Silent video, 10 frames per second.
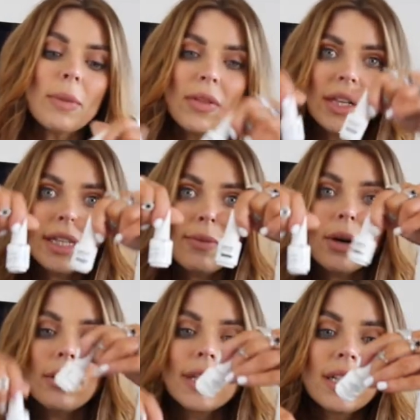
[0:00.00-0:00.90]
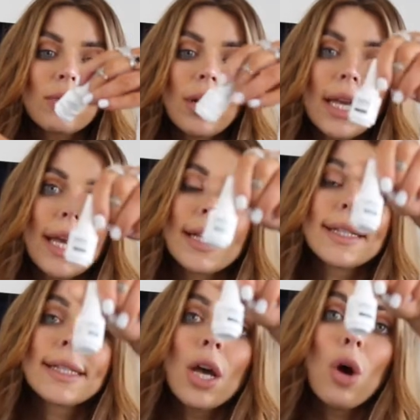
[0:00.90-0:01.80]
but this one
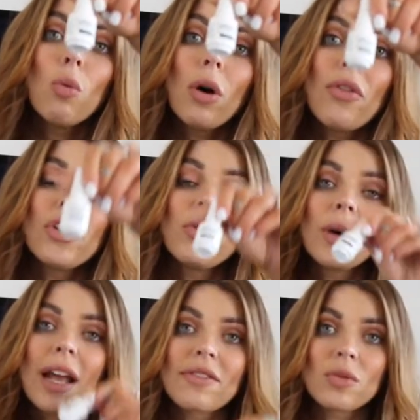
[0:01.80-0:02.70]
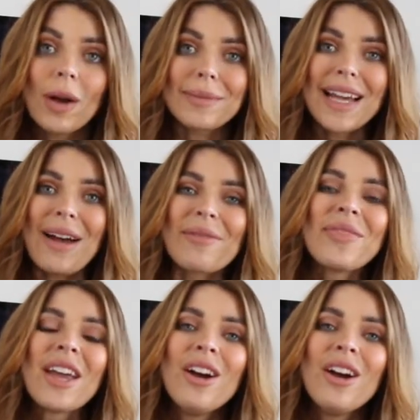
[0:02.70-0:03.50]
is one that you will have to wipe down.